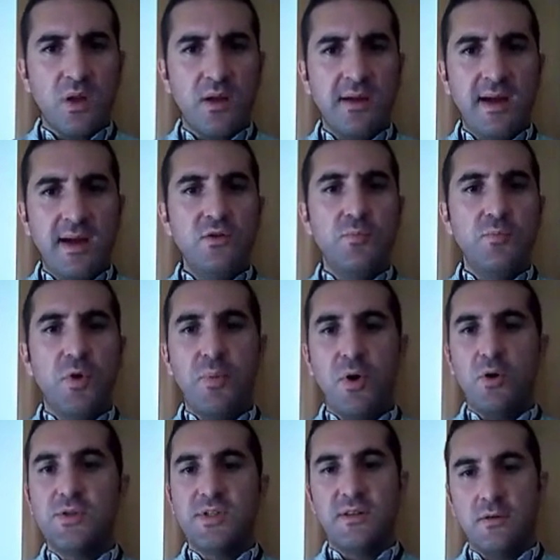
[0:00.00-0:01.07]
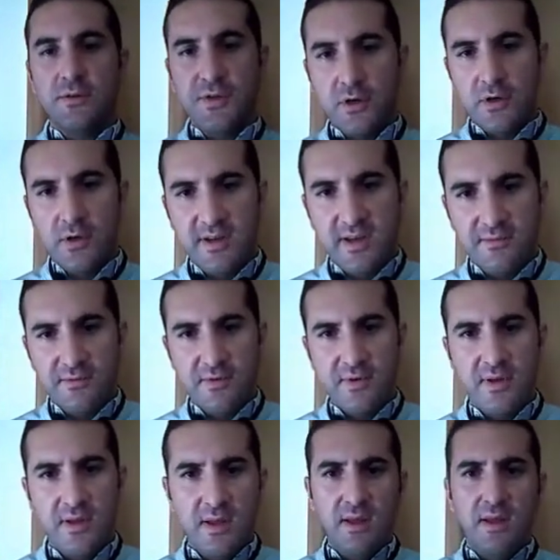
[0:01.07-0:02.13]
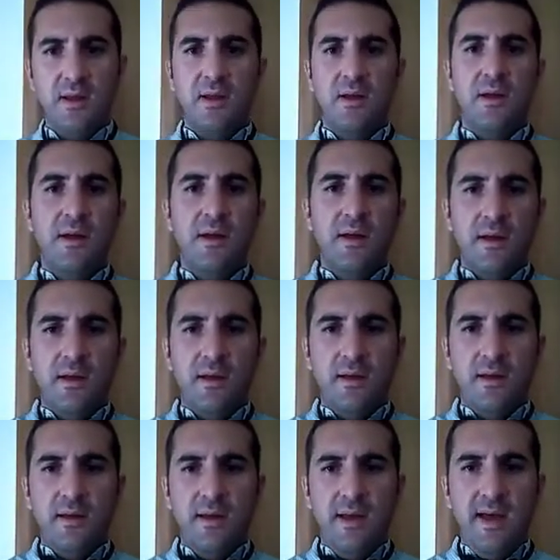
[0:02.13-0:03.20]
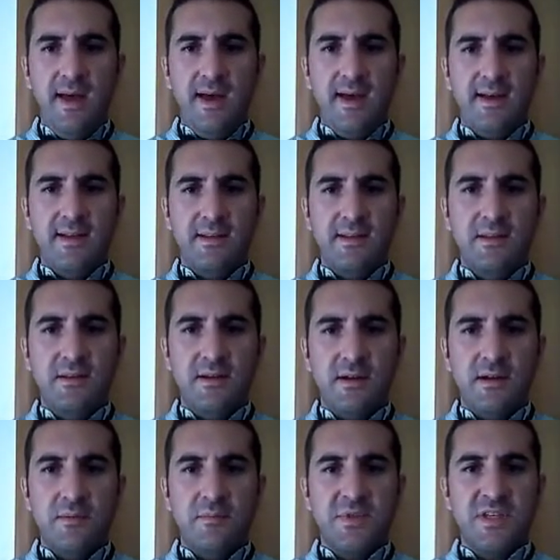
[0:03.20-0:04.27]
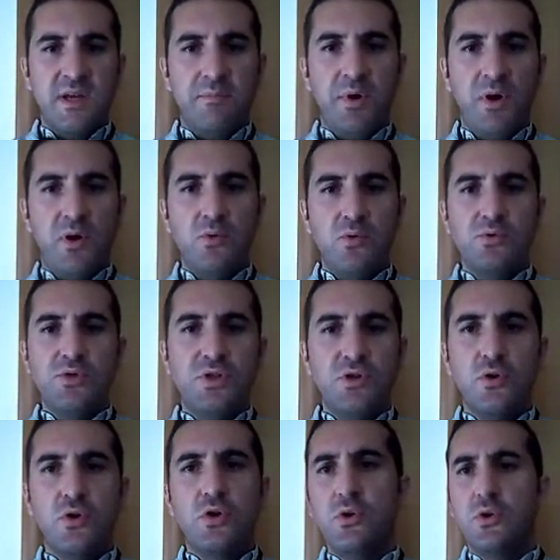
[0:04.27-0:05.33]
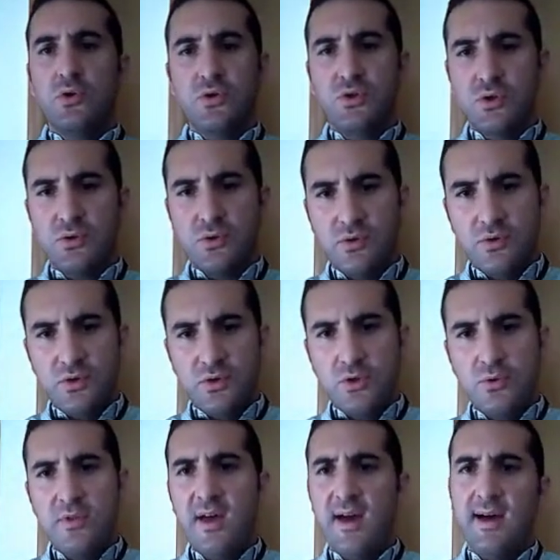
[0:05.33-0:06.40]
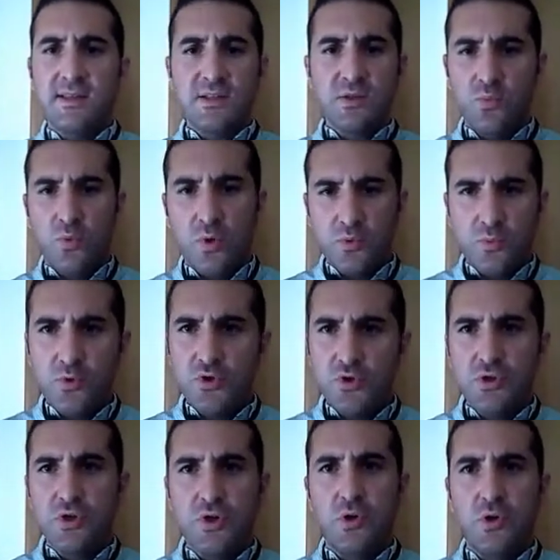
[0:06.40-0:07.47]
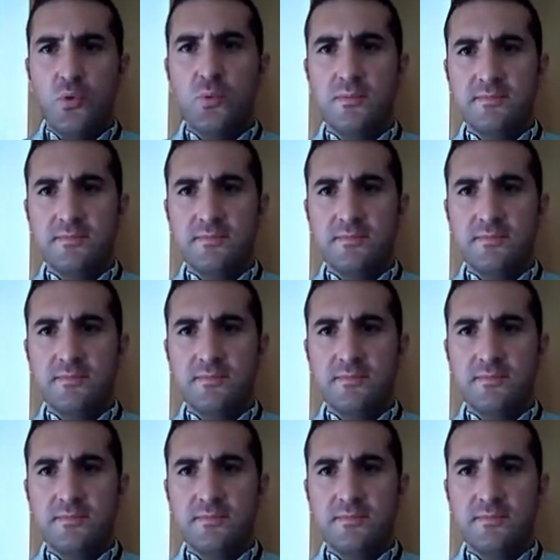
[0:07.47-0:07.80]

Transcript: Can you propose an alternative? And suppose you could do that, what would you do?